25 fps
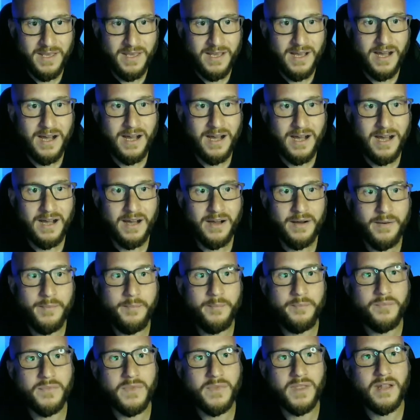
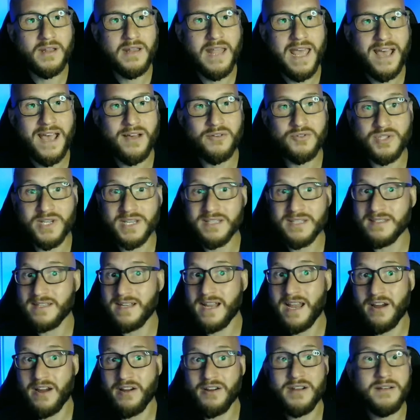Now,
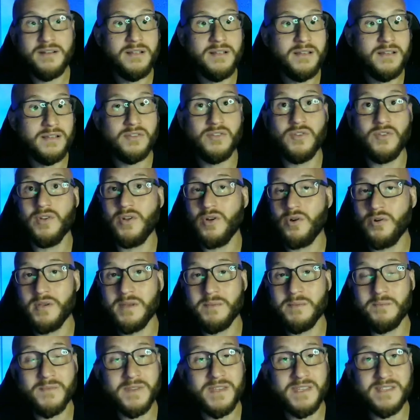Jason Aaron, you know
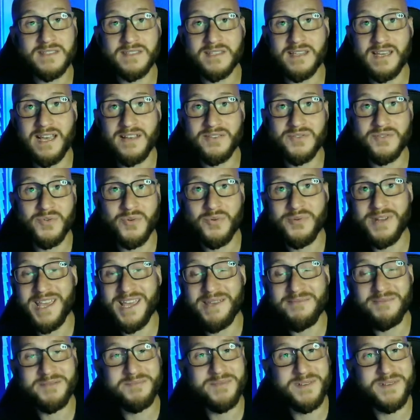him. He's a household
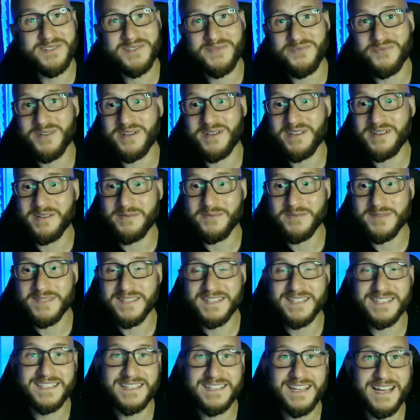name, especially when it comes
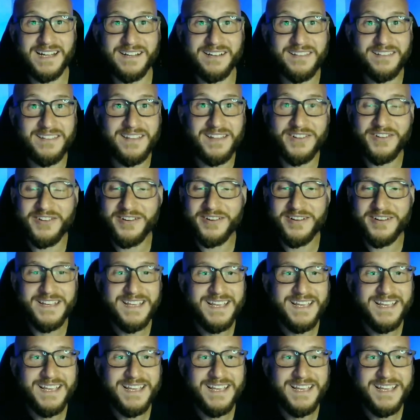to the God of Thunder.